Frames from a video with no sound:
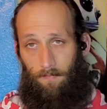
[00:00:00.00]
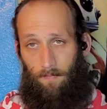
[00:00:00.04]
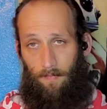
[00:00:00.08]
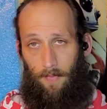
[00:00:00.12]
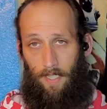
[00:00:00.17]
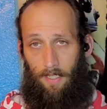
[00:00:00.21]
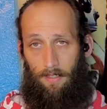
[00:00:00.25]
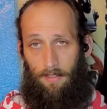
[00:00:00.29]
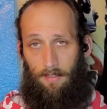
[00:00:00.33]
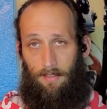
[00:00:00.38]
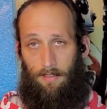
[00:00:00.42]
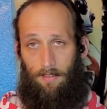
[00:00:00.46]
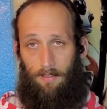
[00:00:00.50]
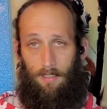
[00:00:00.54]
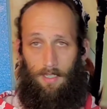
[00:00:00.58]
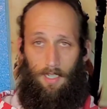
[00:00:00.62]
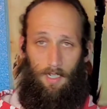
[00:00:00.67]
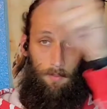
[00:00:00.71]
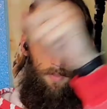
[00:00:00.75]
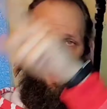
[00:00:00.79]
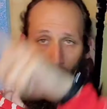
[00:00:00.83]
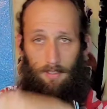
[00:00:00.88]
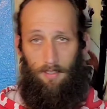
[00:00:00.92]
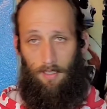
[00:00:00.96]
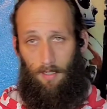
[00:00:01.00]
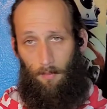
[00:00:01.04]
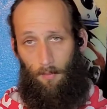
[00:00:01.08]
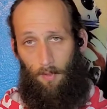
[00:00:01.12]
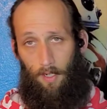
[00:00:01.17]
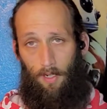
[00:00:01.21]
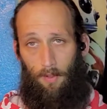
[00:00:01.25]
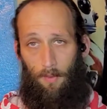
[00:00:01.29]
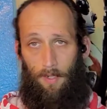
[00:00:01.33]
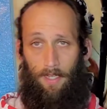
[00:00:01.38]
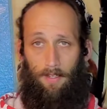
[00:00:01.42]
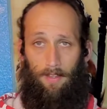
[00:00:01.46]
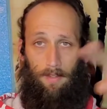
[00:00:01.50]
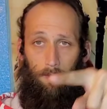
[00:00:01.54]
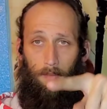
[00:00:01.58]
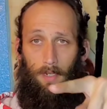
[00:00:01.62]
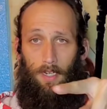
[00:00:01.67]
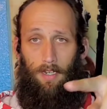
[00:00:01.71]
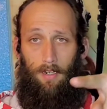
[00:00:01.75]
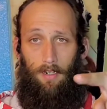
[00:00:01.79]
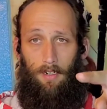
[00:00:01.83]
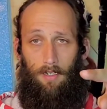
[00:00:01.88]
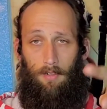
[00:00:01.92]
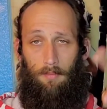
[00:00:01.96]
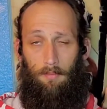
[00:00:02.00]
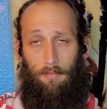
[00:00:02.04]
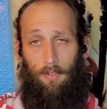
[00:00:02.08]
It's going to be somewhere around the monitor.